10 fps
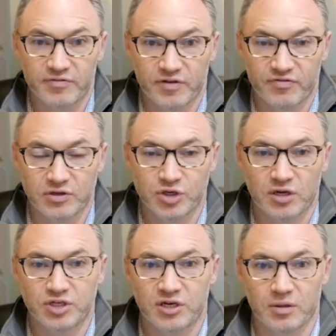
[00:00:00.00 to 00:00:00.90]
If the
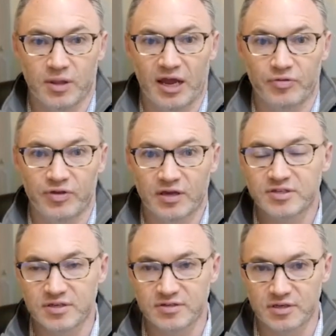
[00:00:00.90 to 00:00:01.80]
judge had allowed the
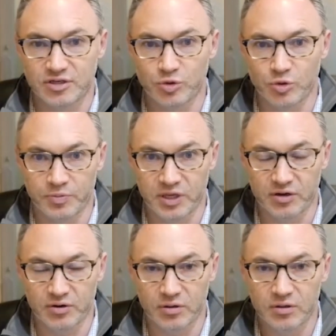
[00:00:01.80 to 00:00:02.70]
SEC to
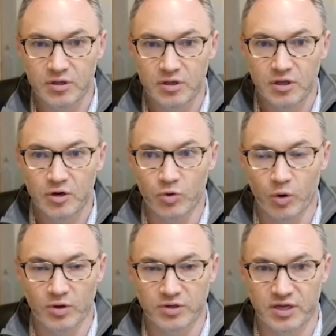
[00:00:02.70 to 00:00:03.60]
appeal what
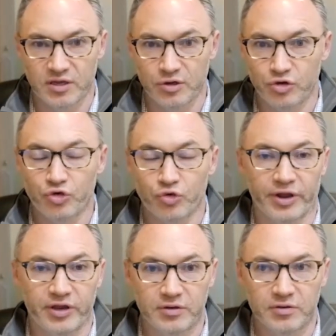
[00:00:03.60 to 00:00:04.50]
was a
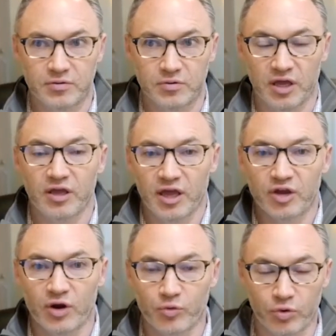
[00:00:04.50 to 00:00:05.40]
great
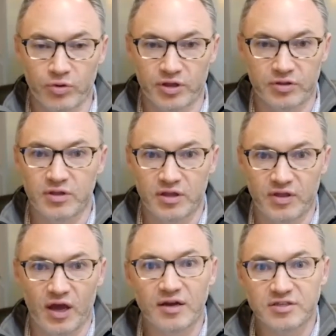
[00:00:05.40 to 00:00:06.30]
ruling in the
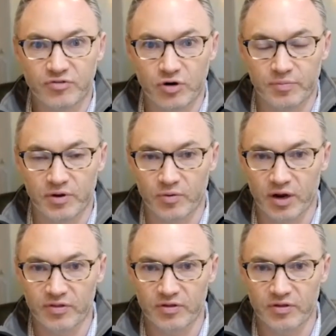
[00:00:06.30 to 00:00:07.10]
eyes of crypto, right?